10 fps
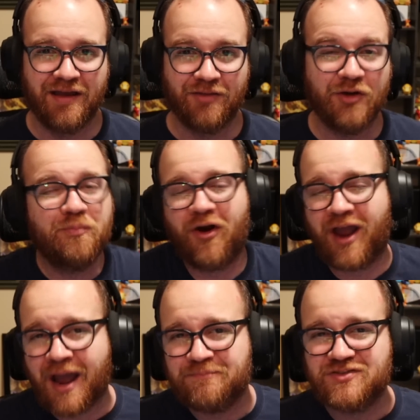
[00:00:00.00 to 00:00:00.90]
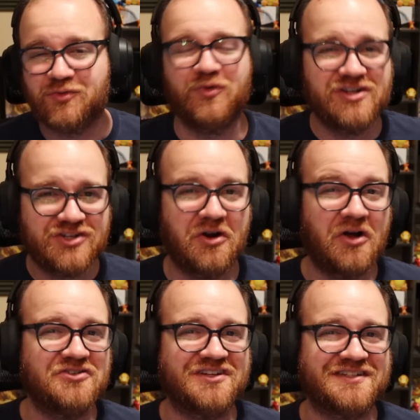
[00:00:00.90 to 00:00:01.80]
then perhaps we should all
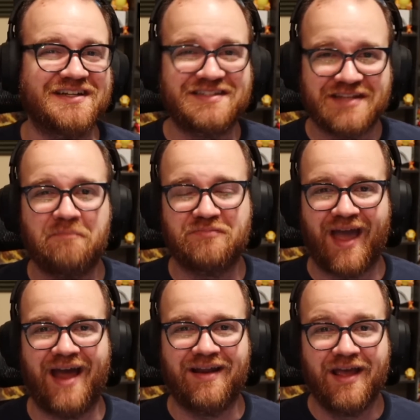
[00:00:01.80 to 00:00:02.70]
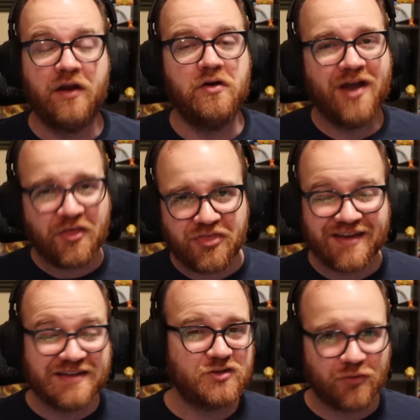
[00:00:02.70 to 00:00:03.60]
just accept that nothing
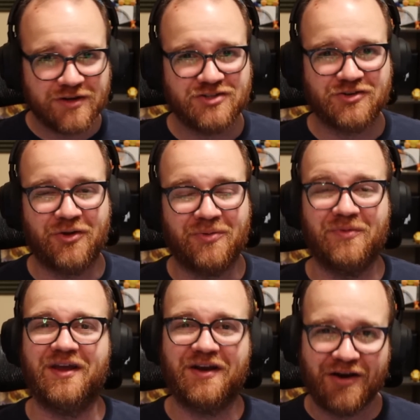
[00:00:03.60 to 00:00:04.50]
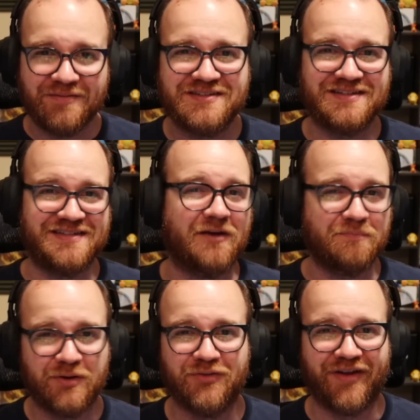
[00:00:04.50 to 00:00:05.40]
is original when it comes to deck
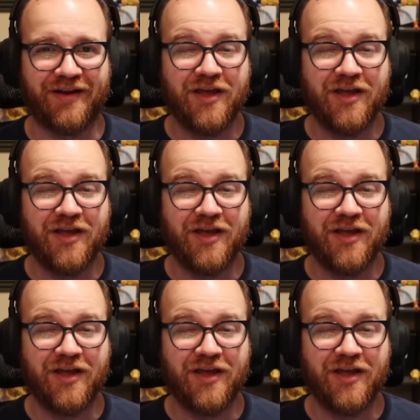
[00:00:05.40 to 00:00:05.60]
building.